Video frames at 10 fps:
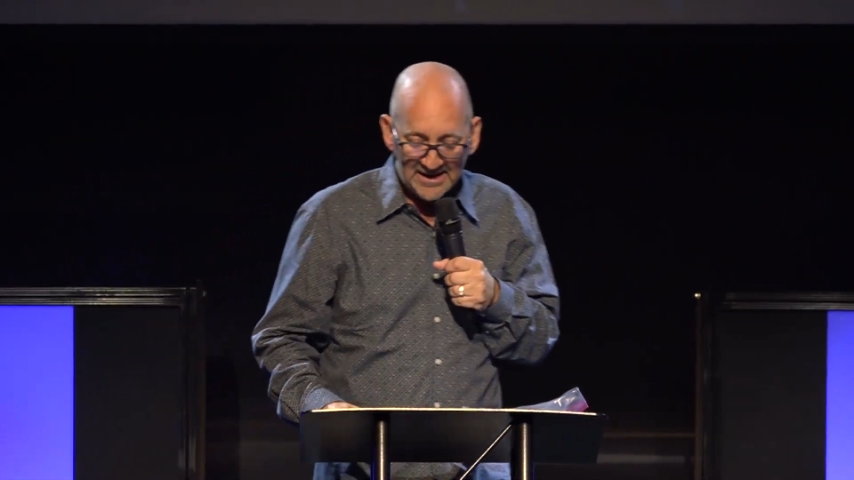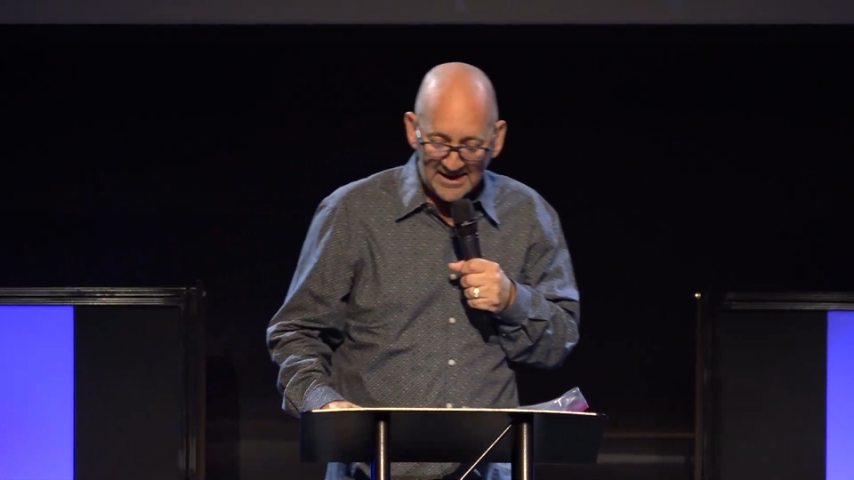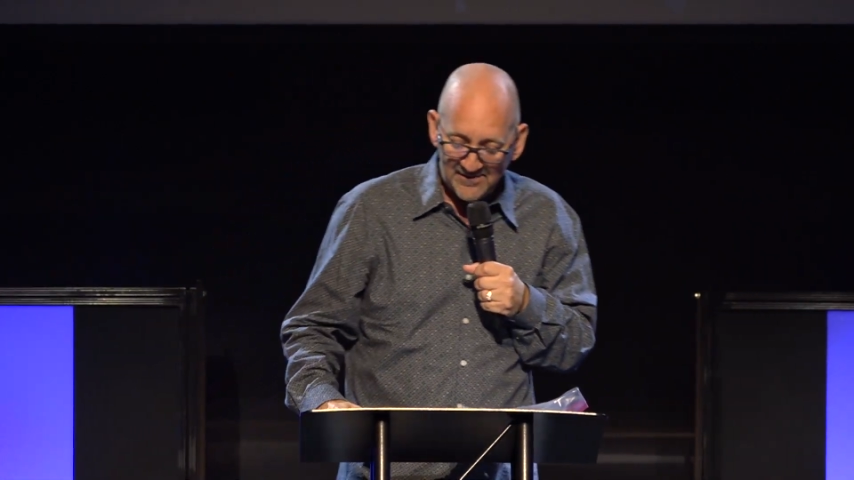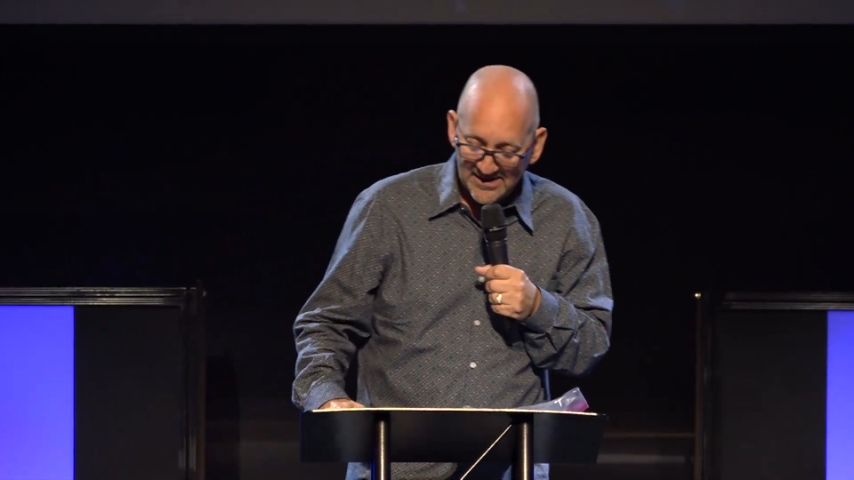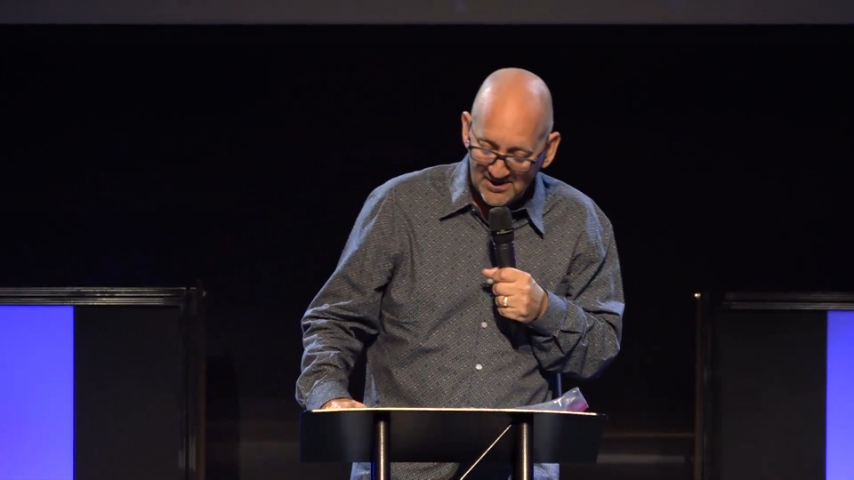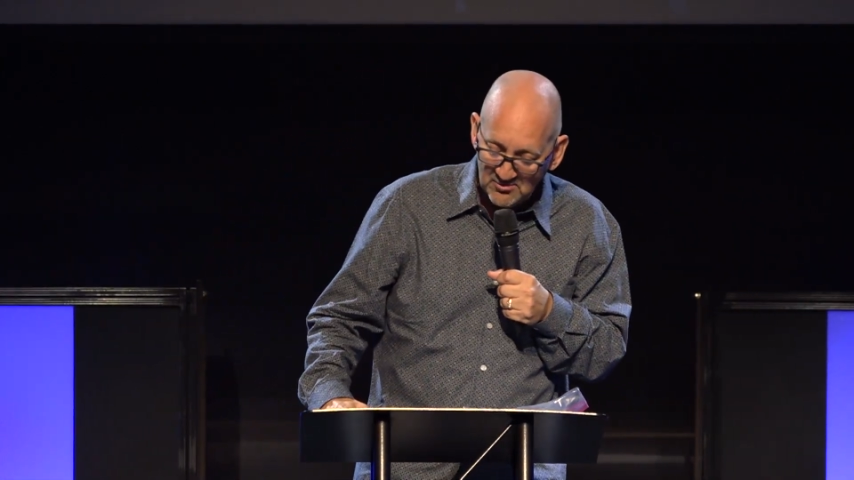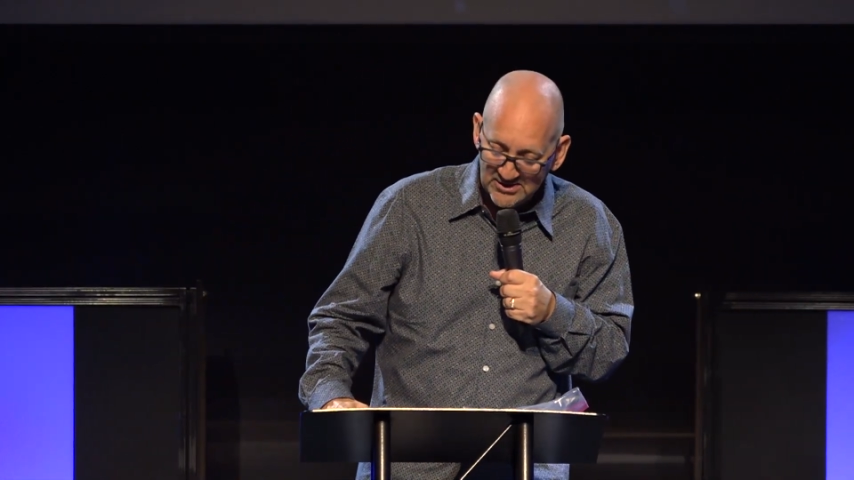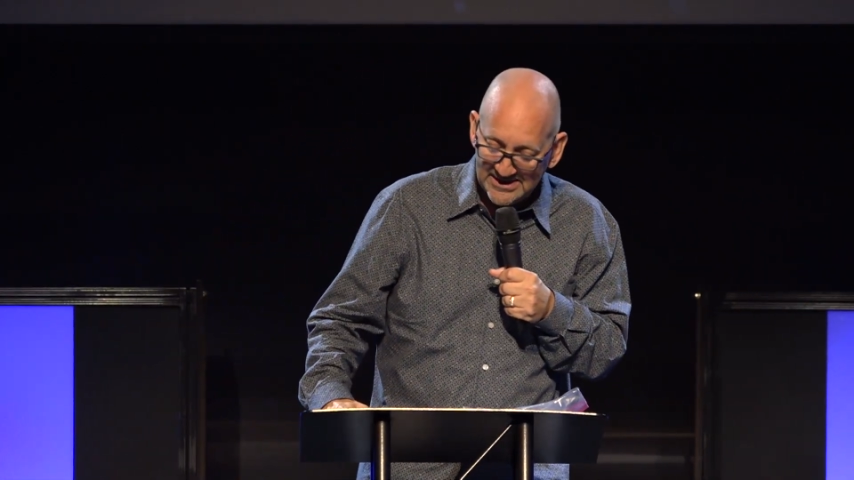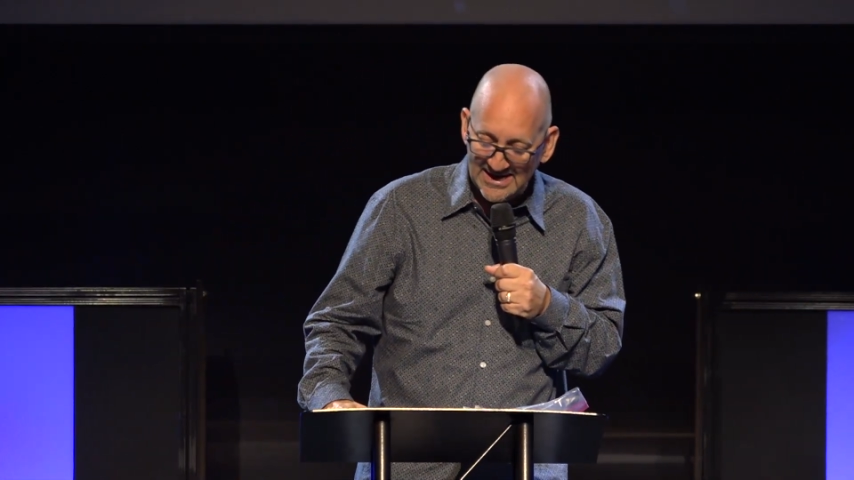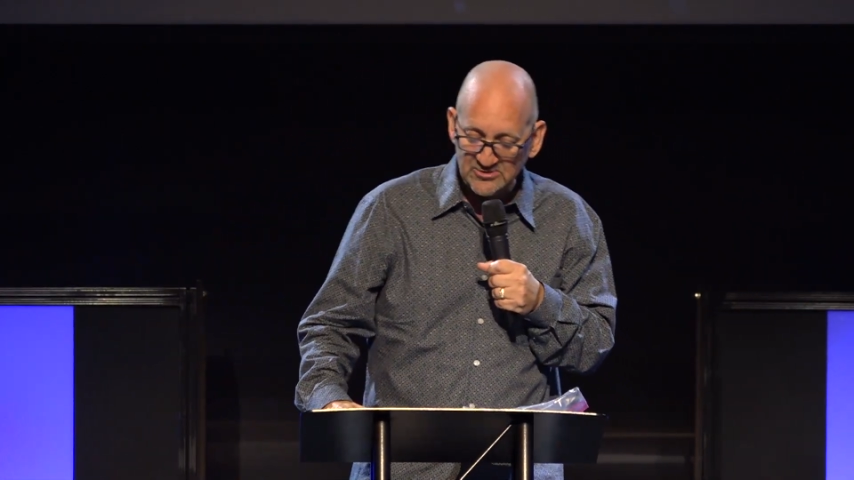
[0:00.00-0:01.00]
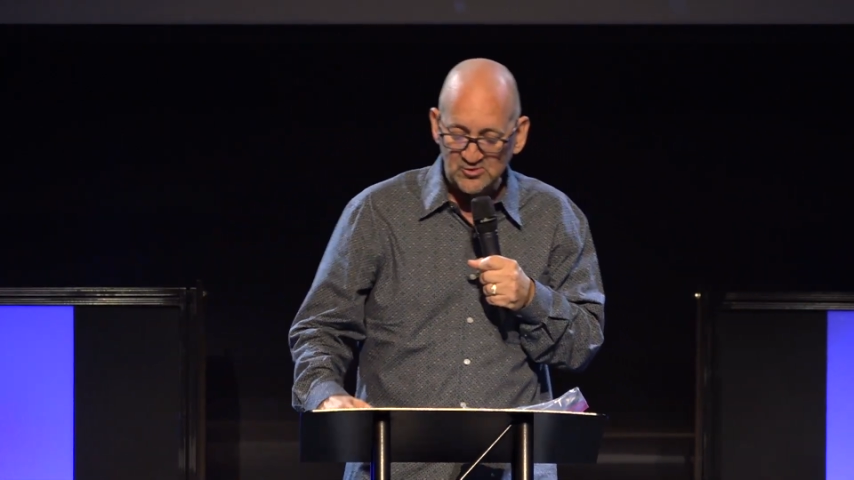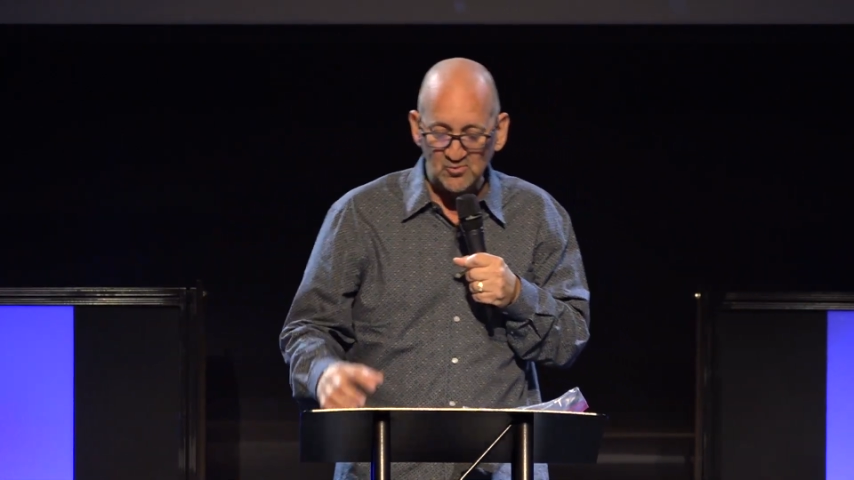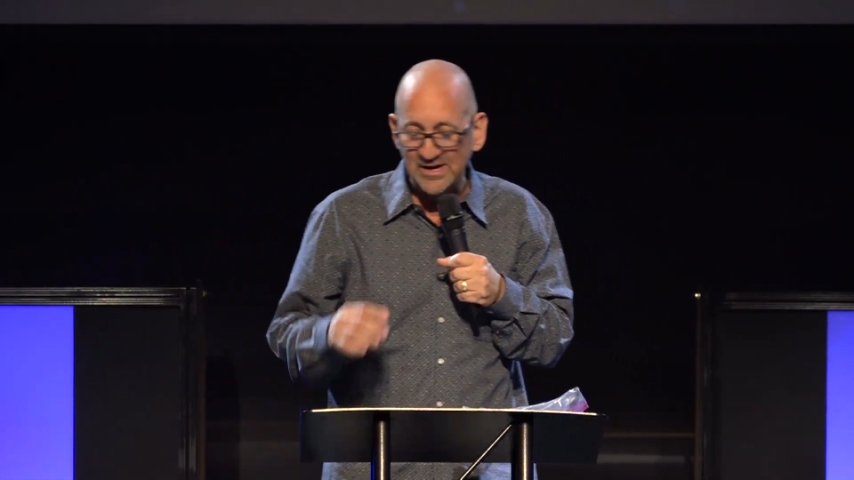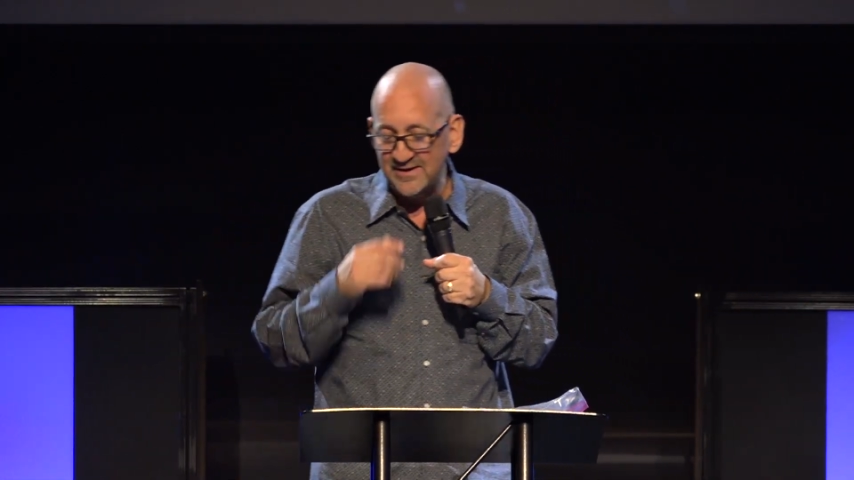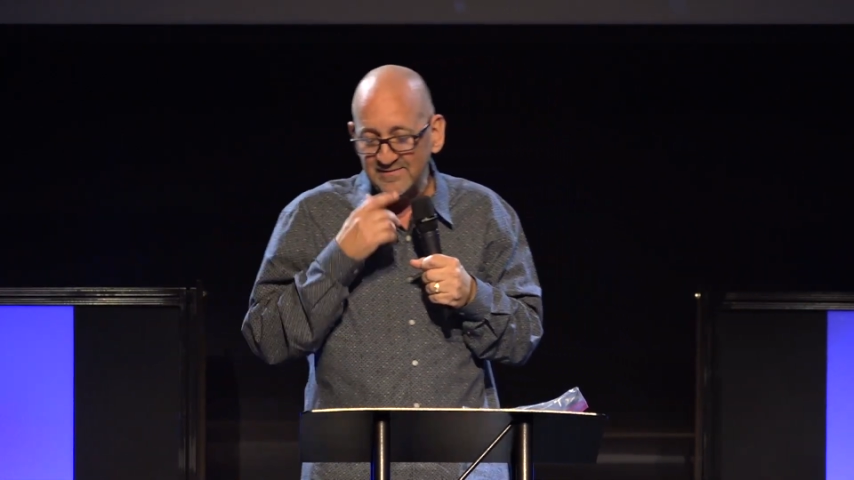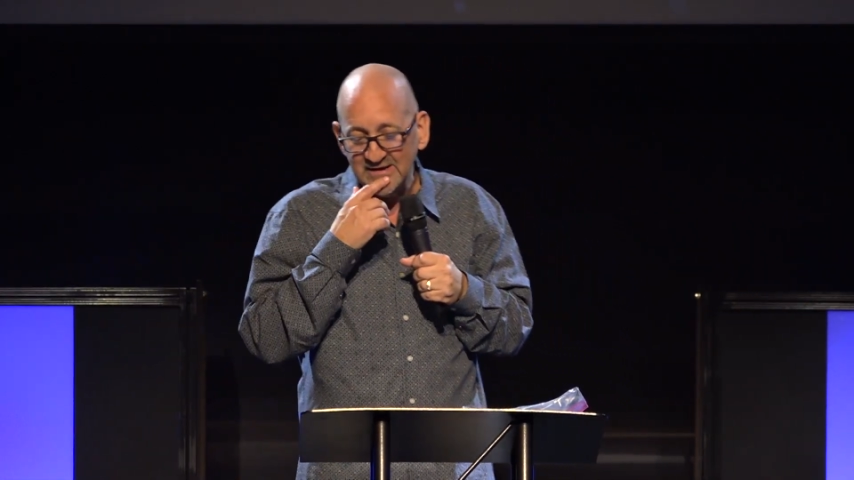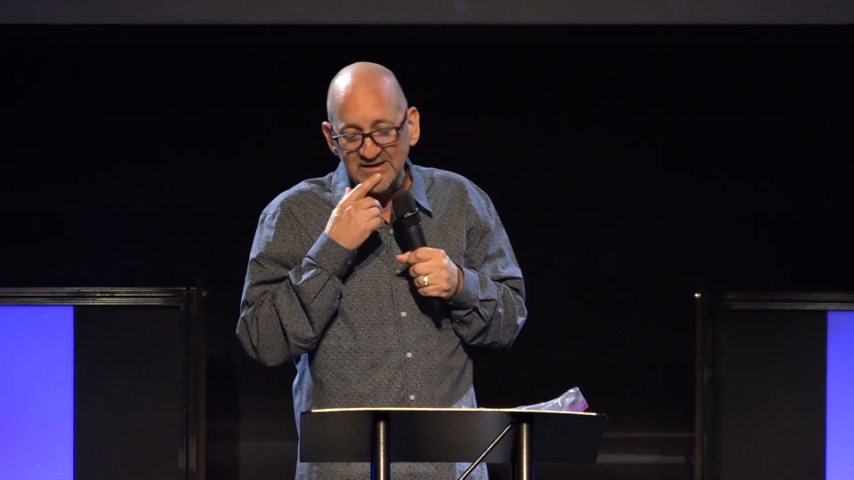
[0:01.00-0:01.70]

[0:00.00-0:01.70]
and then I'm going to get out your way.